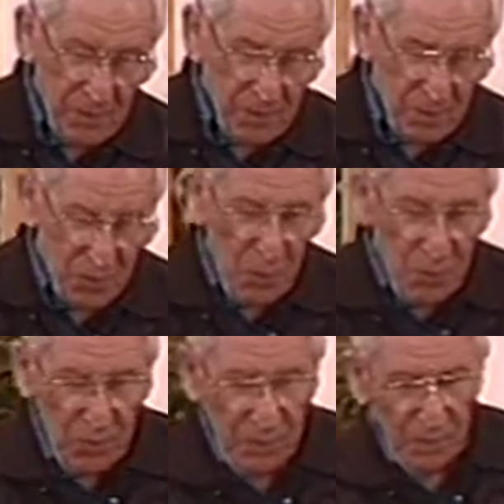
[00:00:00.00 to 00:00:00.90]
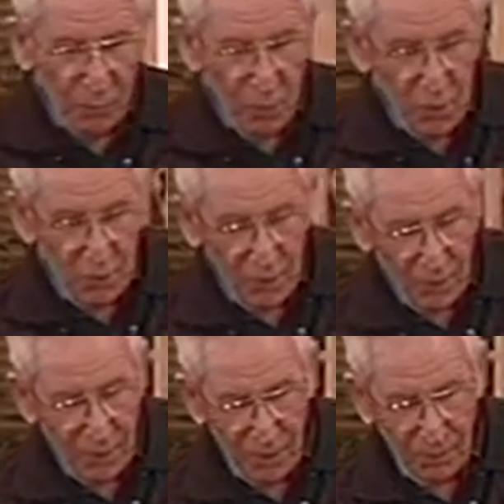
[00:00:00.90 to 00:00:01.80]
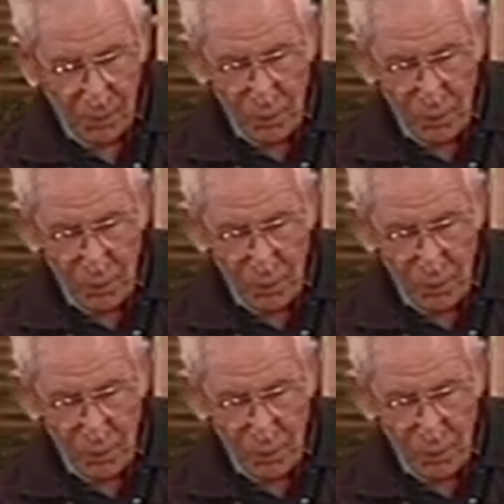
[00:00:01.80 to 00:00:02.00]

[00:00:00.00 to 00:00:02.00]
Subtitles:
stooped down and wrote on the ground.